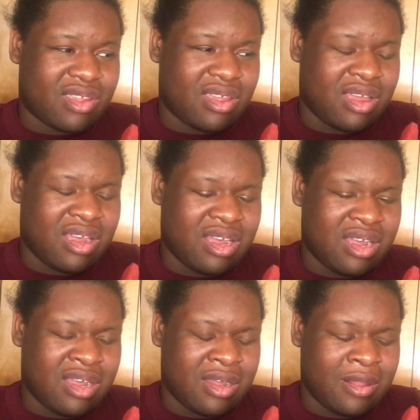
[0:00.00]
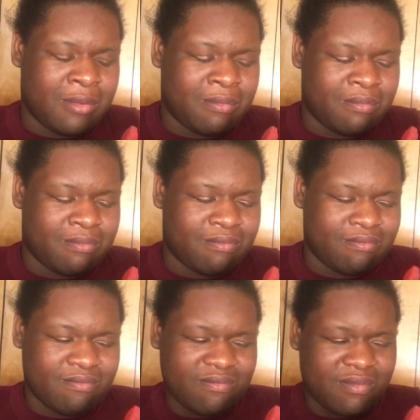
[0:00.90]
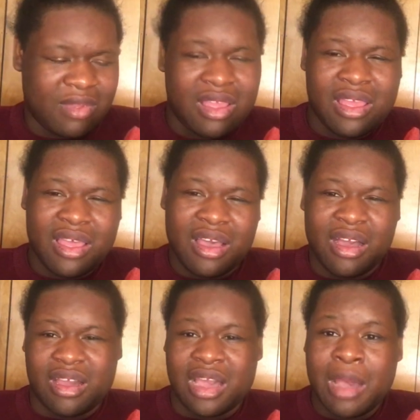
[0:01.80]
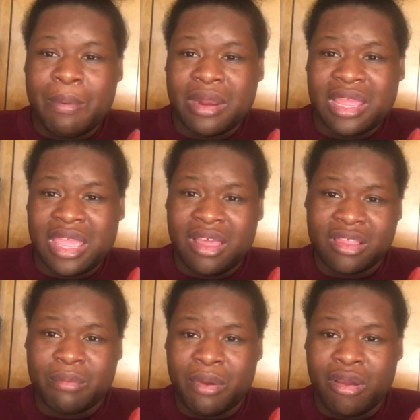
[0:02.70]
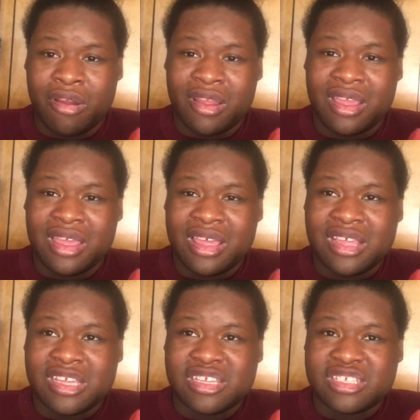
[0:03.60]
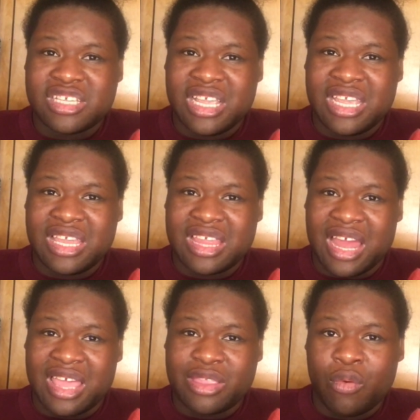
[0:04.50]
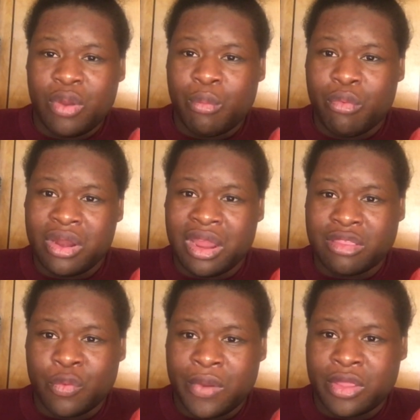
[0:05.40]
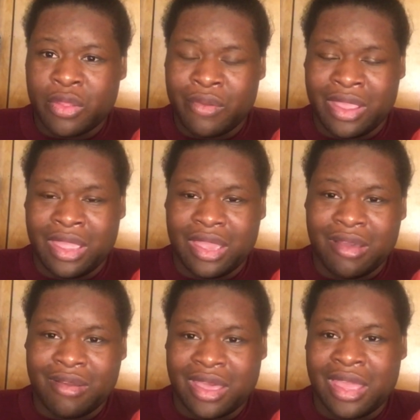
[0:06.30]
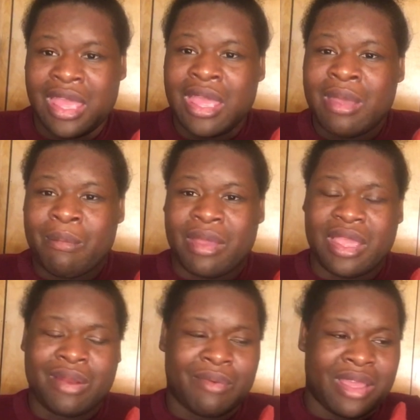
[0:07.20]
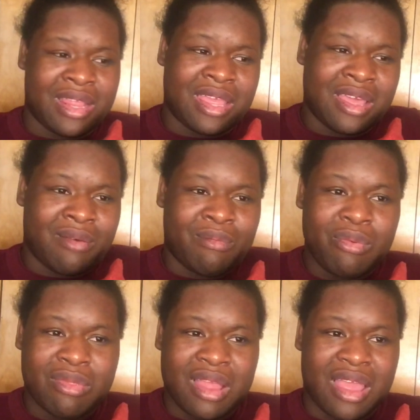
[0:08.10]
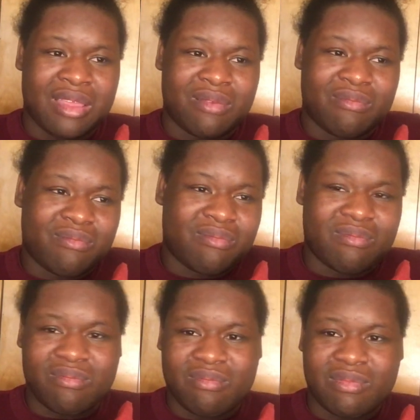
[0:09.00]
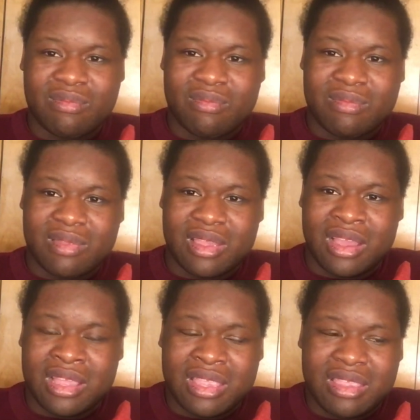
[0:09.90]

um a couple of years apart. She's like twenty-one, not twenty-three. Okay, but anyway, yeah, we was like a